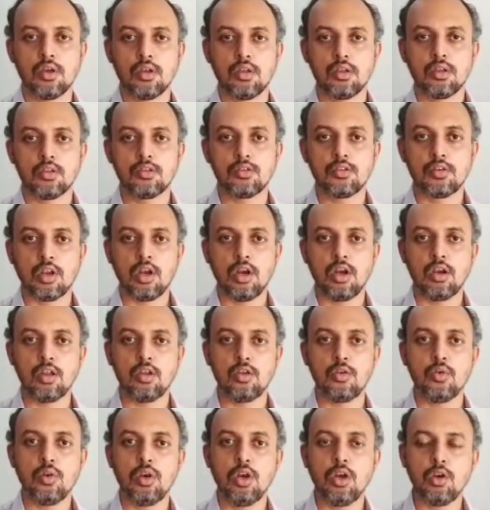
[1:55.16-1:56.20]
state,
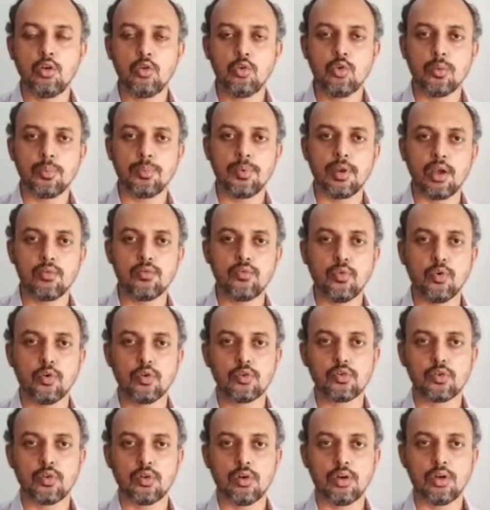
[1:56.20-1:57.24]
you need to apply
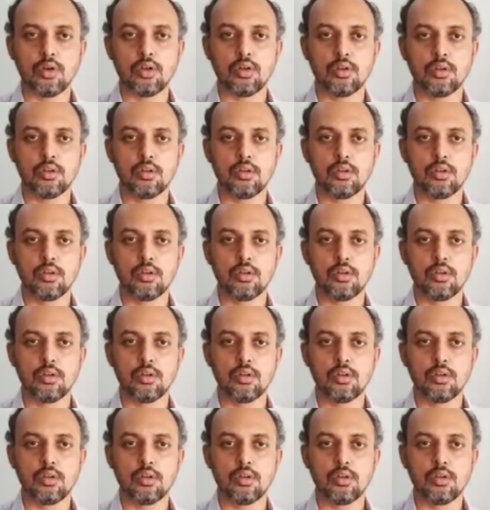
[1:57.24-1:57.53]
force on it.